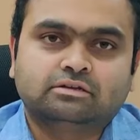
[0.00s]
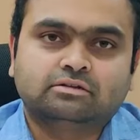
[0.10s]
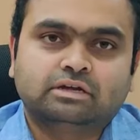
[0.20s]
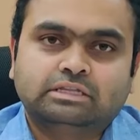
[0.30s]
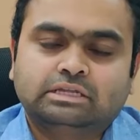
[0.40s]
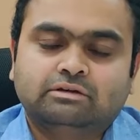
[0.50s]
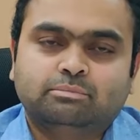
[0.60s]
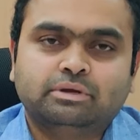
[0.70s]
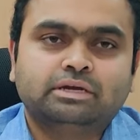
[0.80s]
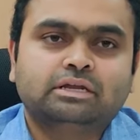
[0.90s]
and they will
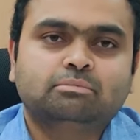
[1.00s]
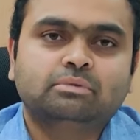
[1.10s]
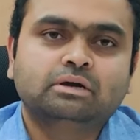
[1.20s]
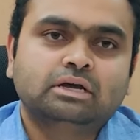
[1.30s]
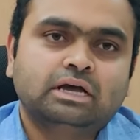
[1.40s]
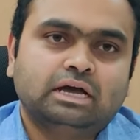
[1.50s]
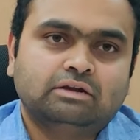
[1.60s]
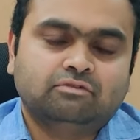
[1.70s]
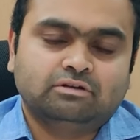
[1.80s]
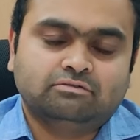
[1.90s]
pick it up and
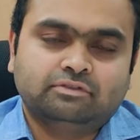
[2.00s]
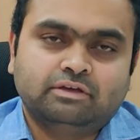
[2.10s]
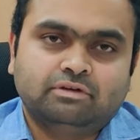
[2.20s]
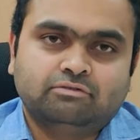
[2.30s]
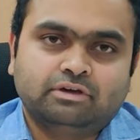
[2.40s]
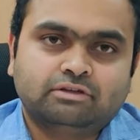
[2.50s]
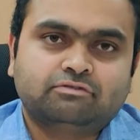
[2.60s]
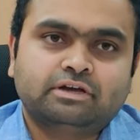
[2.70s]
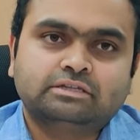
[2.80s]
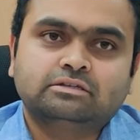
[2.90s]
they will
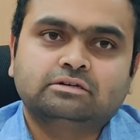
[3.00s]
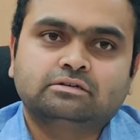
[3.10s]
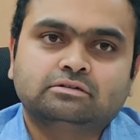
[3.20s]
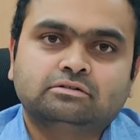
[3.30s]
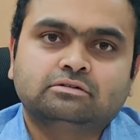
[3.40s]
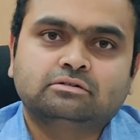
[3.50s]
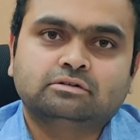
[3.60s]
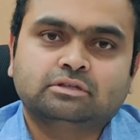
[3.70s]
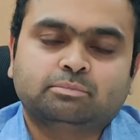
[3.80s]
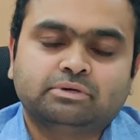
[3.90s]
verify
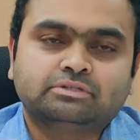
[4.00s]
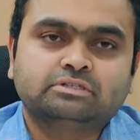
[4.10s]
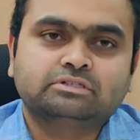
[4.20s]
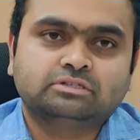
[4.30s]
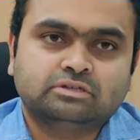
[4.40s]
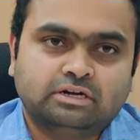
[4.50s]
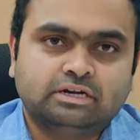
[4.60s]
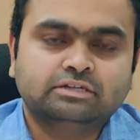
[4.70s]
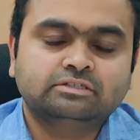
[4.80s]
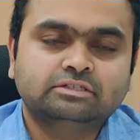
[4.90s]
the person's
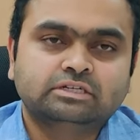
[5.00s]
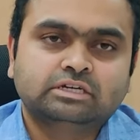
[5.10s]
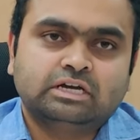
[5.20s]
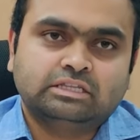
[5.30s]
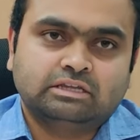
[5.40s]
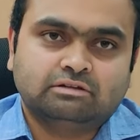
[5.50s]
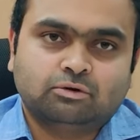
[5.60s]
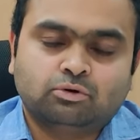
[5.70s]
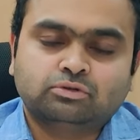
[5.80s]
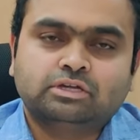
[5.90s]
address, and they'll
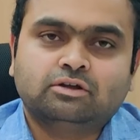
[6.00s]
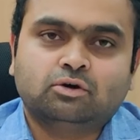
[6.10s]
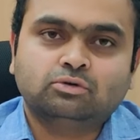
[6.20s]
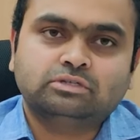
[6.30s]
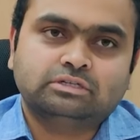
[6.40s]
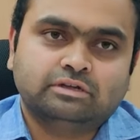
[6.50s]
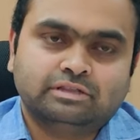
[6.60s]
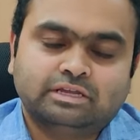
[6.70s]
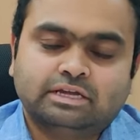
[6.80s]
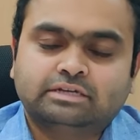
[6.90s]
go to their house and
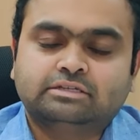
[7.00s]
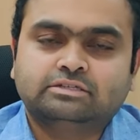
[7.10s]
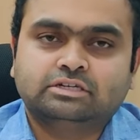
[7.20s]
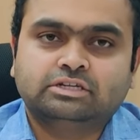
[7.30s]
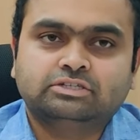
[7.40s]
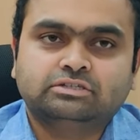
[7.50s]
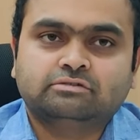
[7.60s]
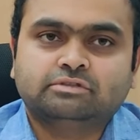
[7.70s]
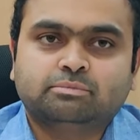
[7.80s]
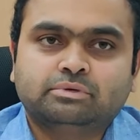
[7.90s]
they'll get the signature
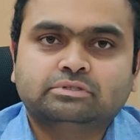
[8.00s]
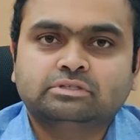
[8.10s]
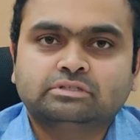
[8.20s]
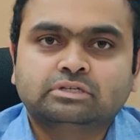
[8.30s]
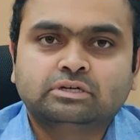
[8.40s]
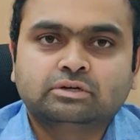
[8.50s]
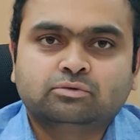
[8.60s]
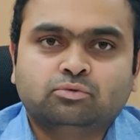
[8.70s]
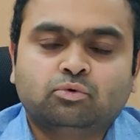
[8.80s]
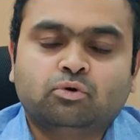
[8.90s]
of the person
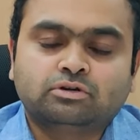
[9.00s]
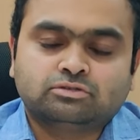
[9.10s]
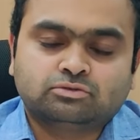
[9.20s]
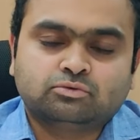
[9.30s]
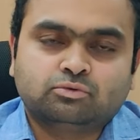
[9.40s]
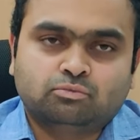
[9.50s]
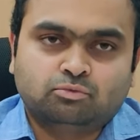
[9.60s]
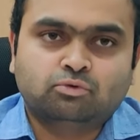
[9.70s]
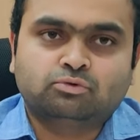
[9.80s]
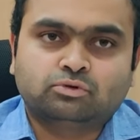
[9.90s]
who wants to
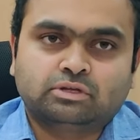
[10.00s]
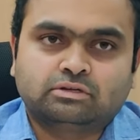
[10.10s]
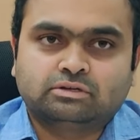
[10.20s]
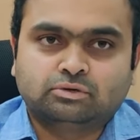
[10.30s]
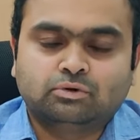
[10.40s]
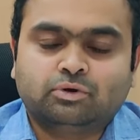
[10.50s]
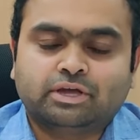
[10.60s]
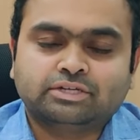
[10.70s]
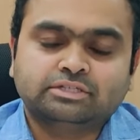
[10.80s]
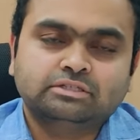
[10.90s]
move to the new
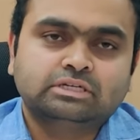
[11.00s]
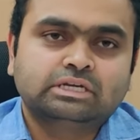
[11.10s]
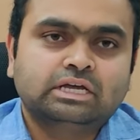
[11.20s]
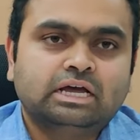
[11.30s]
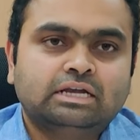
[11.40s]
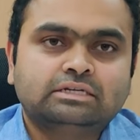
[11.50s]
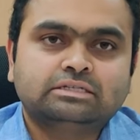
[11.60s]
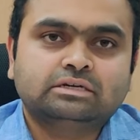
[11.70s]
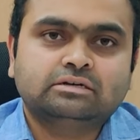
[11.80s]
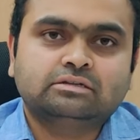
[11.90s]
location, and
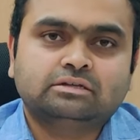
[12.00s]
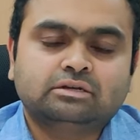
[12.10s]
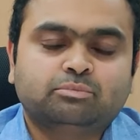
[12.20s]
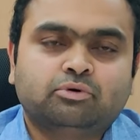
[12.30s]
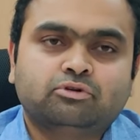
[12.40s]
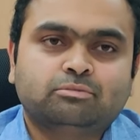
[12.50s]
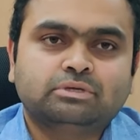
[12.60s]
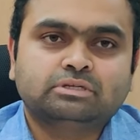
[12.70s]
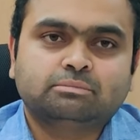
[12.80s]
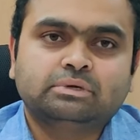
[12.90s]
the report will be
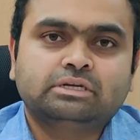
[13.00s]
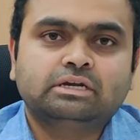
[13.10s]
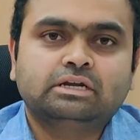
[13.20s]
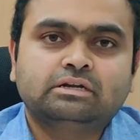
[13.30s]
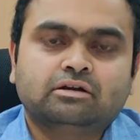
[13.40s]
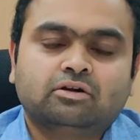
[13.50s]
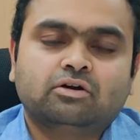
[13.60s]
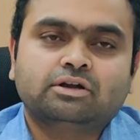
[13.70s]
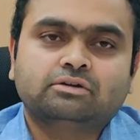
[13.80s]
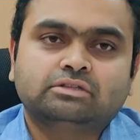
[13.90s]
submitted, and
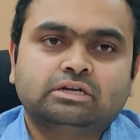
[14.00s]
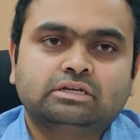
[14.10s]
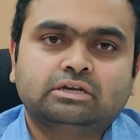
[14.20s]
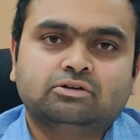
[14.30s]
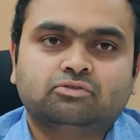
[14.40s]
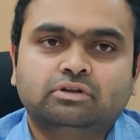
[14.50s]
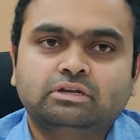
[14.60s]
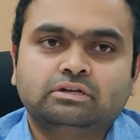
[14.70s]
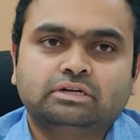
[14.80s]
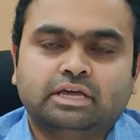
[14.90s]
according to that ERO will
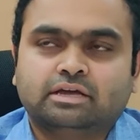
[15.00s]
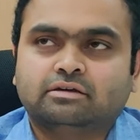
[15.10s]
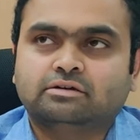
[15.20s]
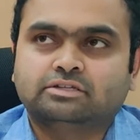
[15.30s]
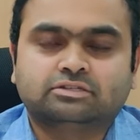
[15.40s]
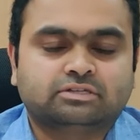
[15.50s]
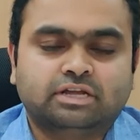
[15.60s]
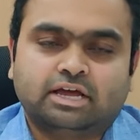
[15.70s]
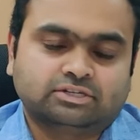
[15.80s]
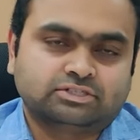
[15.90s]
take necessary
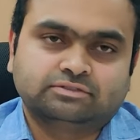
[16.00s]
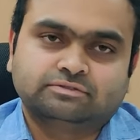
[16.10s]
action.